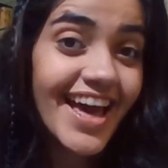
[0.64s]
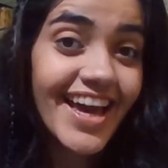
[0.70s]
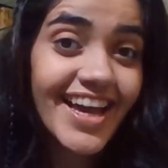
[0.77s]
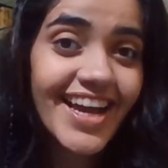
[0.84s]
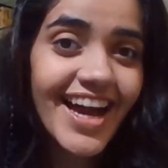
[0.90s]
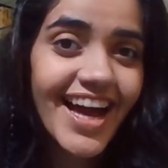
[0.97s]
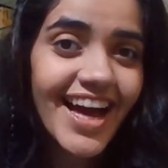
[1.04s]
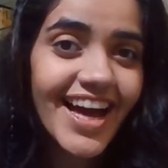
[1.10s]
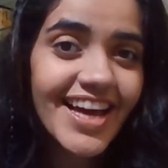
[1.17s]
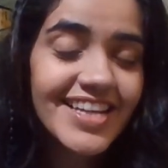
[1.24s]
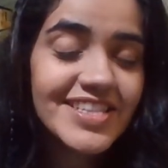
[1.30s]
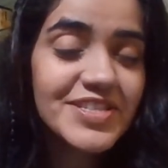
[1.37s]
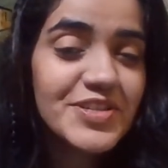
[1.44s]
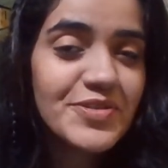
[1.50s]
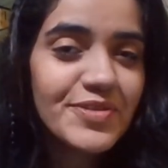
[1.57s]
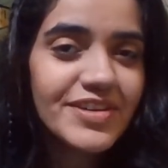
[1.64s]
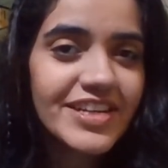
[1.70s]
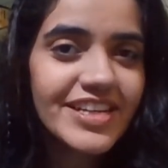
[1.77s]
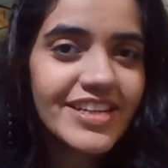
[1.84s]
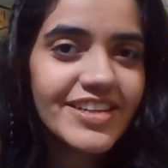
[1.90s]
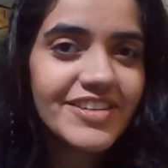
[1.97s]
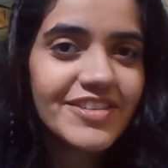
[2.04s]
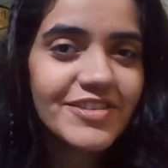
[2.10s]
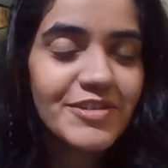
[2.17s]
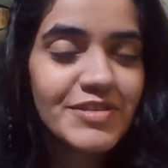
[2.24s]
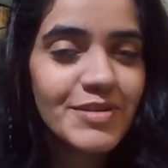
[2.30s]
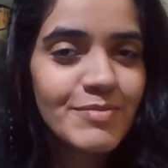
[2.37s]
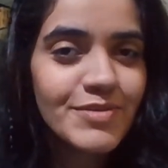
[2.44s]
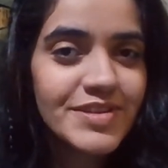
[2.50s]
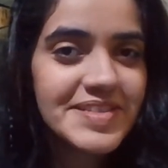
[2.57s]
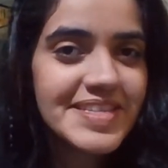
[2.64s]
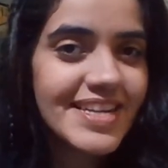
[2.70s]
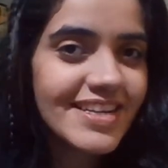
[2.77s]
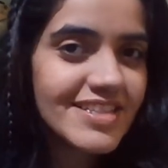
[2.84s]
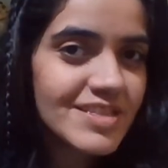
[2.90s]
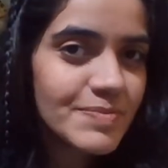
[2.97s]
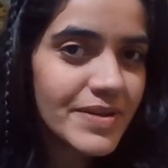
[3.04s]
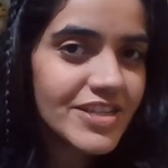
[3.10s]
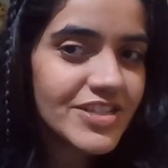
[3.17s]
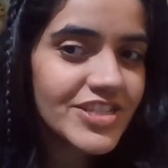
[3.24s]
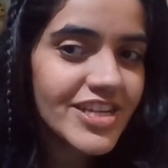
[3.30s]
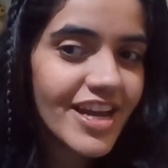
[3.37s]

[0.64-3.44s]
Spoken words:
Hey guys, you're here on the Brazilian Speak